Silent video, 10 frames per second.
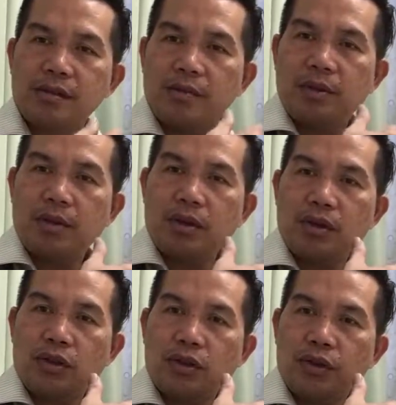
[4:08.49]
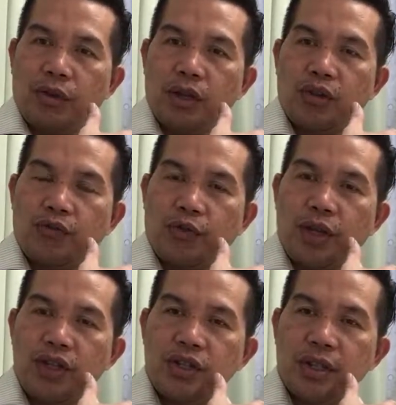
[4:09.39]
maybe 3 to 4
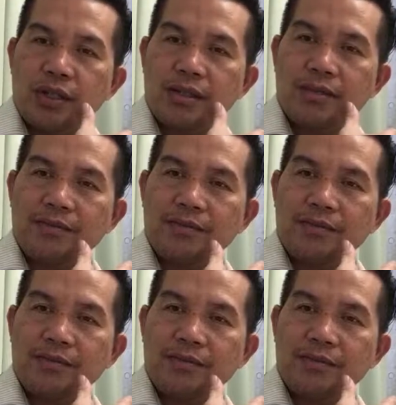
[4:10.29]
inches,